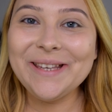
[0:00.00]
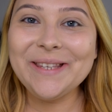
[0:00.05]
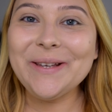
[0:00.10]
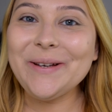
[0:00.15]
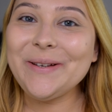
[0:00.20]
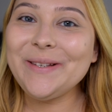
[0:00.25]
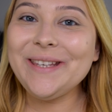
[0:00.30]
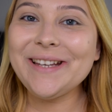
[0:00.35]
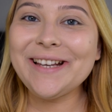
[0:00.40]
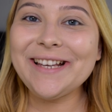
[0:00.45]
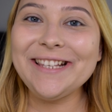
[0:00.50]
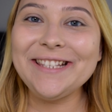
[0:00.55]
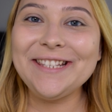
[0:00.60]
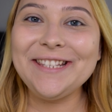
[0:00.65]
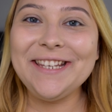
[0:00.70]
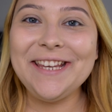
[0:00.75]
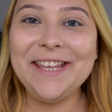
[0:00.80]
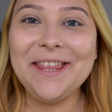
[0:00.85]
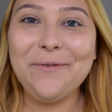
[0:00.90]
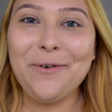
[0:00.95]
So as you can
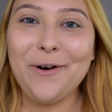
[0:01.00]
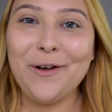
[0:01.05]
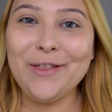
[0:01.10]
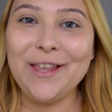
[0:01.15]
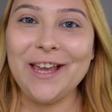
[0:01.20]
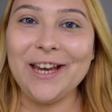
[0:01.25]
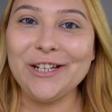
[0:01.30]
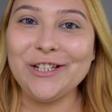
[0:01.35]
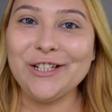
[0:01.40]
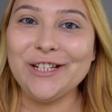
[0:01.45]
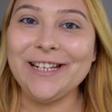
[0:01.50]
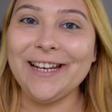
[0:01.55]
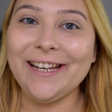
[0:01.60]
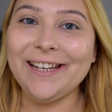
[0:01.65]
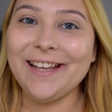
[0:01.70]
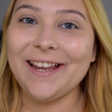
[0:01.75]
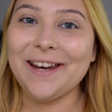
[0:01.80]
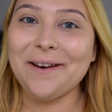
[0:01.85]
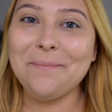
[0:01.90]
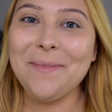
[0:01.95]
see, the foundation
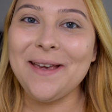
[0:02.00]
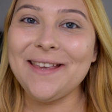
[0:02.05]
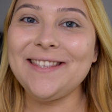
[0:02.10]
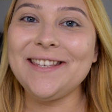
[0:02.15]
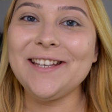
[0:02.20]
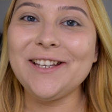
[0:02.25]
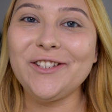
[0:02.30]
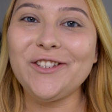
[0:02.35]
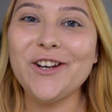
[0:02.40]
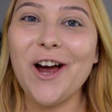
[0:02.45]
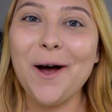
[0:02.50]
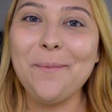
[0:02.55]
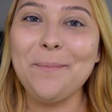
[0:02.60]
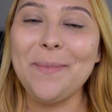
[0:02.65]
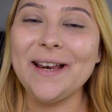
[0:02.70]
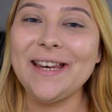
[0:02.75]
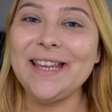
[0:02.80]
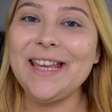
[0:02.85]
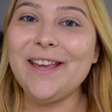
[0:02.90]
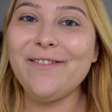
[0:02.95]
did an amazing job
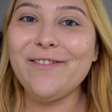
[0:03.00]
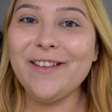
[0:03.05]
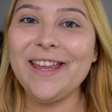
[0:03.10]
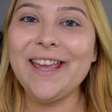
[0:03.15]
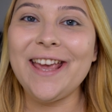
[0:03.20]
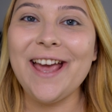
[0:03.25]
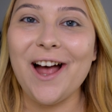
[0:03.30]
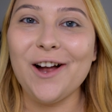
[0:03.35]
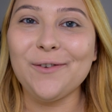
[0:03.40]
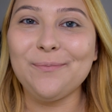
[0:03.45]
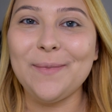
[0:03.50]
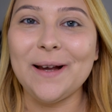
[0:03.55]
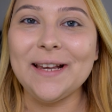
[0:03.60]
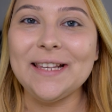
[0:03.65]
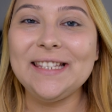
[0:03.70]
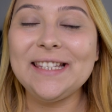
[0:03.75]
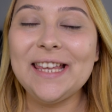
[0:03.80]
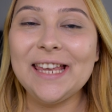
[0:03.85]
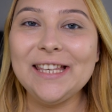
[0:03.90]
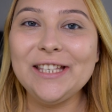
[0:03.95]
at evening out my
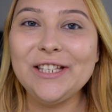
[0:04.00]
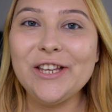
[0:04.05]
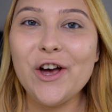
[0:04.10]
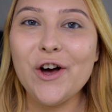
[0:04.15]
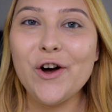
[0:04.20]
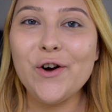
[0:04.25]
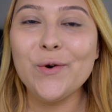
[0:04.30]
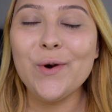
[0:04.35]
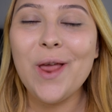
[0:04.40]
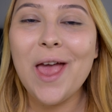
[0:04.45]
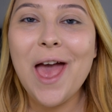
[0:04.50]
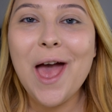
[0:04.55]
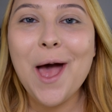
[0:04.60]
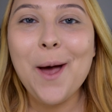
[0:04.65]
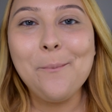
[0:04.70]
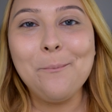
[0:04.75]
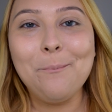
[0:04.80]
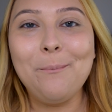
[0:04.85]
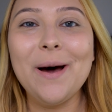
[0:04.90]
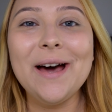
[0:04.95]
skin tone,
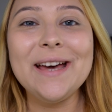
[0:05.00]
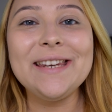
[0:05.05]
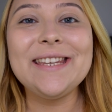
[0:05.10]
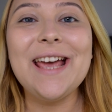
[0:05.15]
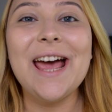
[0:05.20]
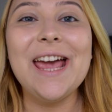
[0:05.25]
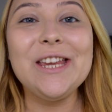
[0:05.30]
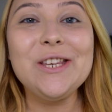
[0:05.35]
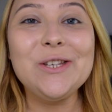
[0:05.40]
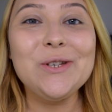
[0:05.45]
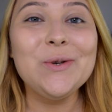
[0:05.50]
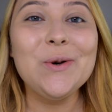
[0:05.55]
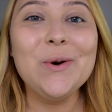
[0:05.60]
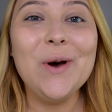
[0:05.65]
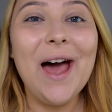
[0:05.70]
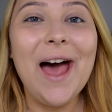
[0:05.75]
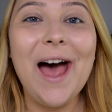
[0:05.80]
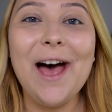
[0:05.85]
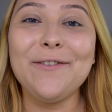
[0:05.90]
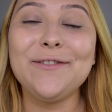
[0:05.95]
but I do
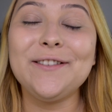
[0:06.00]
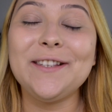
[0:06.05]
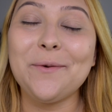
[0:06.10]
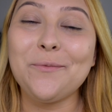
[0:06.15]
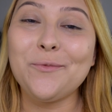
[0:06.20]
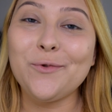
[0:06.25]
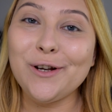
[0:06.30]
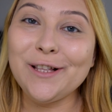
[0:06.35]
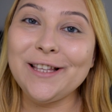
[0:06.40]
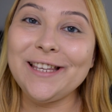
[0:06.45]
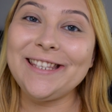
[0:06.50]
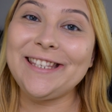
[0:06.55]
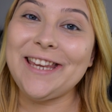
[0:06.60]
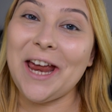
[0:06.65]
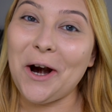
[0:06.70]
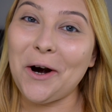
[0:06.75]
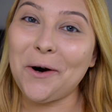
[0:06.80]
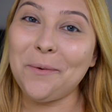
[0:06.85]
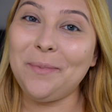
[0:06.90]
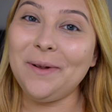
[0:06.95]
have some really
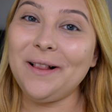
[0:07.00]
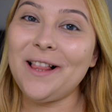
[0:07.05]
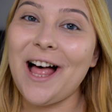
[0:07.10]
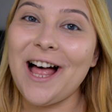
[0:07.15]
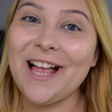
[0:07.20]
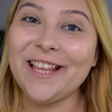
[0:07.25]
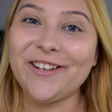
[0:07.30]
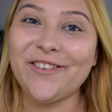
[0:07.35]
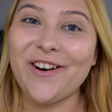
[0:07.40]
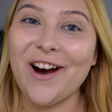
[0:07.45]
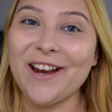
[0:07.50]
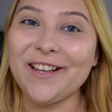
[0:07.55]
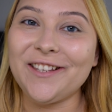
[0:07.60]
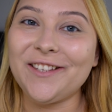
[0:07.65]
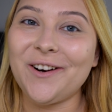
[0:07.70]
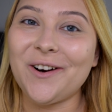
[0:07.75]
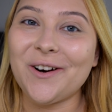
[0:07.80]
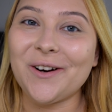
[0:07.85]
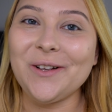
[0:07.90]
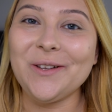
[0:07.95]
terrible under eye
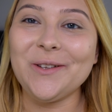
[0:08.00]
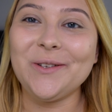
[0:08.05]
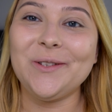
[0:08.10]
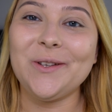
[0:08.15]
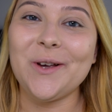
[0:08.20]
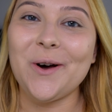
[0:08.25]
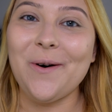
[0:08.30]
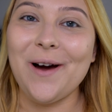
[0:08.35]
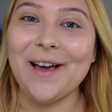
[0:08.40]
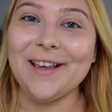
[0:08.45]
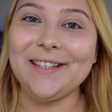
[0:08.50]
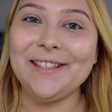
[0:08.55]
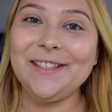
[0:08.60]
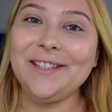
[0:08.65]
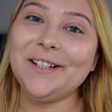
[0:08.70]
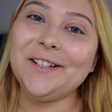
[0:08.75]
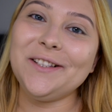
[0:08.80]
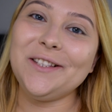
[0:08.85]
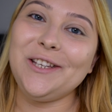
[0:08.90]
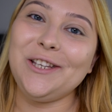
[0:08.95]
circles, so I
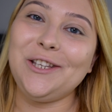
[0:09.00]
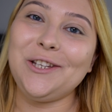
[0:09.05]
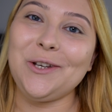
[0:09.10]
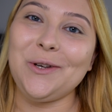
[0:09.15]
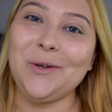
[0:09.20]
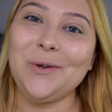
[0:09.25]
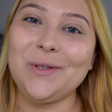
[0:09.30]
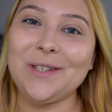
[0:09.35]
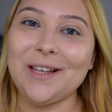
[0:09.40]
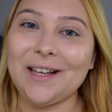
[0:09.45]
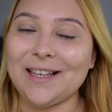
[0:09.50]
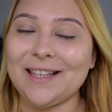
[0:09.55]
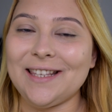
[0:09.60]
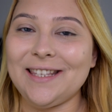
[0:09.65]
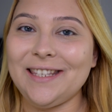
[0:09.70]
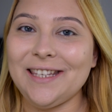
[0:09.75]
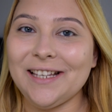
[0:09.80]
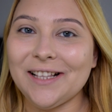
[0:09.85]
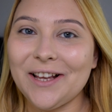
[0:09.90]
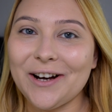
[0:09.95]
still need to use a
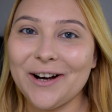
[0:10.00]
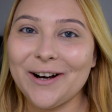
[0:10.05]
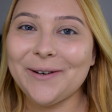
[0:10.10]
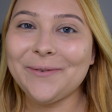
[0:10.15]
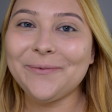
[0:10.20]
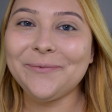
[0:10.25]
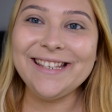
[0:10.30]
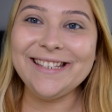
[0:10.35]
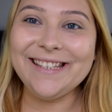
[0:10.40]
concealer.